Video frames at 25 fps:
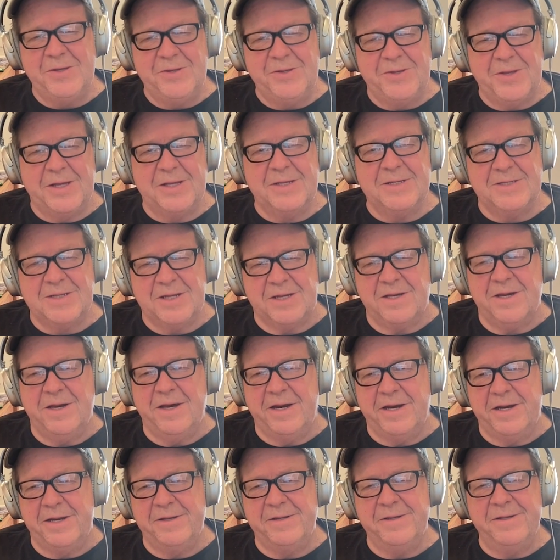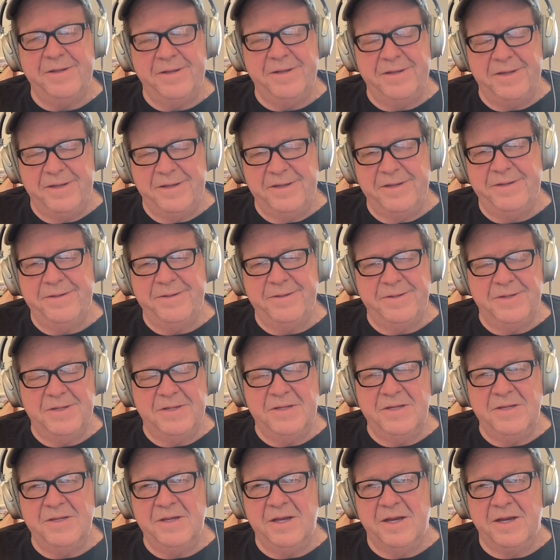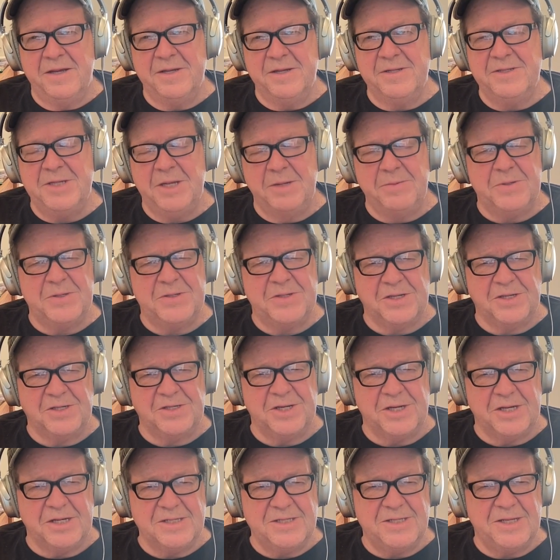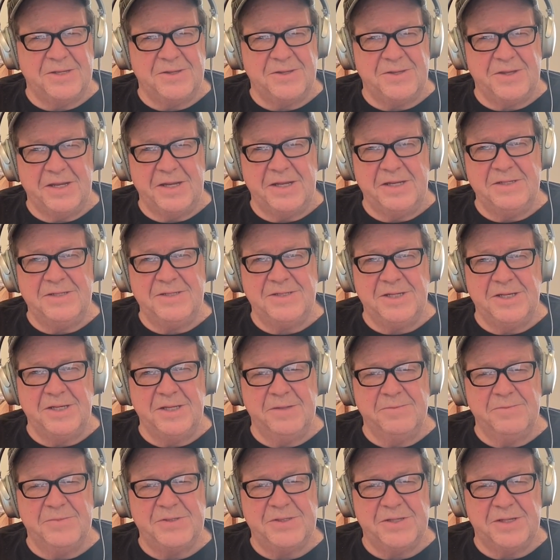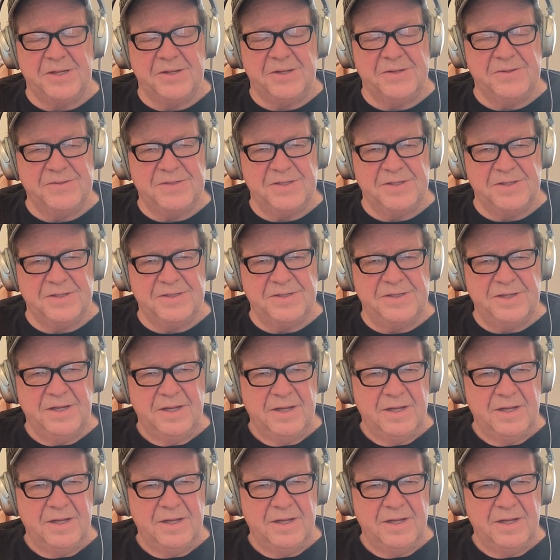things that kind of seem to suggest that they see themselves as